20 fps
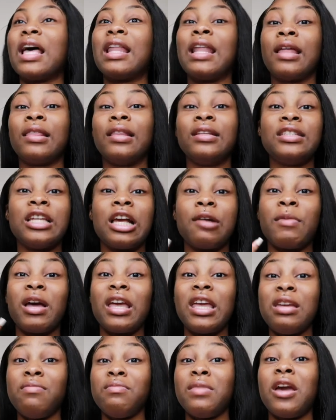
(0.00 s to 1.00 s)
I like to check
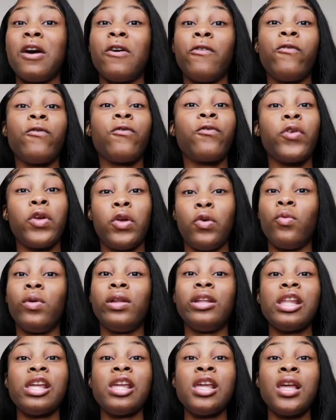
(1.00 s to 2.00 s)
my email
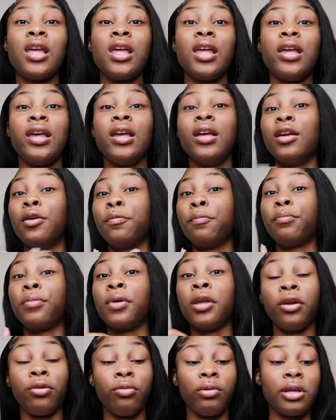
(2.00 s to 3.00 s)
frequently,
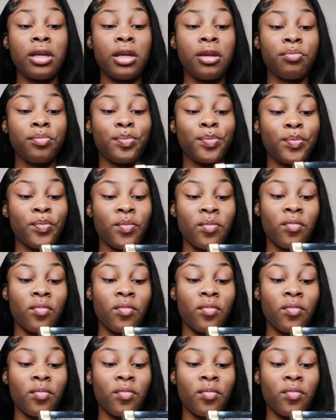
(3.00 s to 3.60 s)
period.